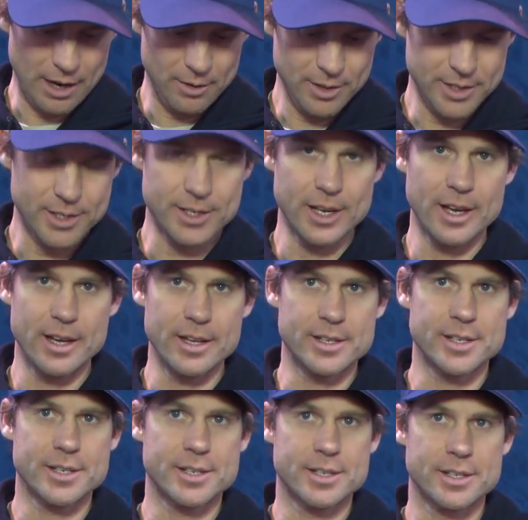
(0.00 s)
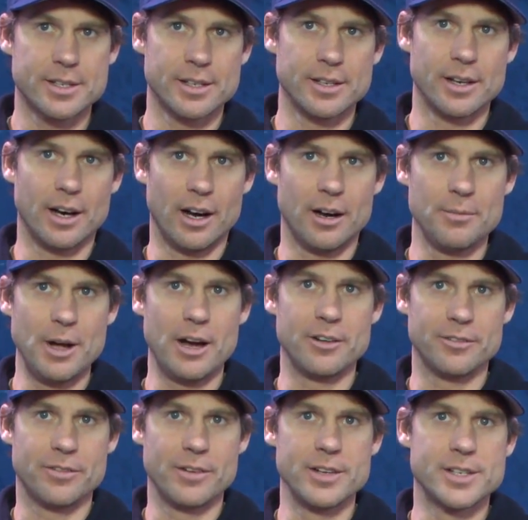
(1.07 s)
I would say it's
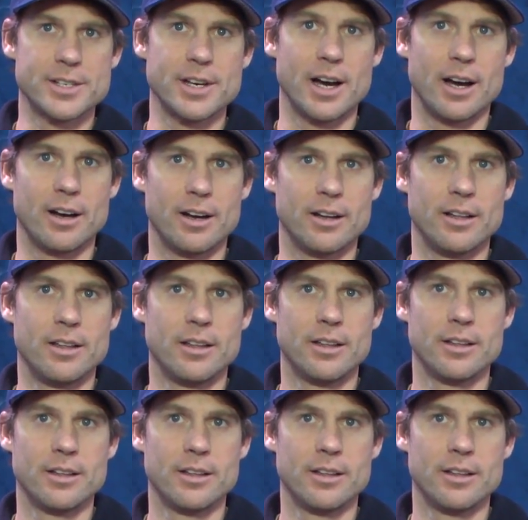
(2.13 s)
all-mountain freestyle.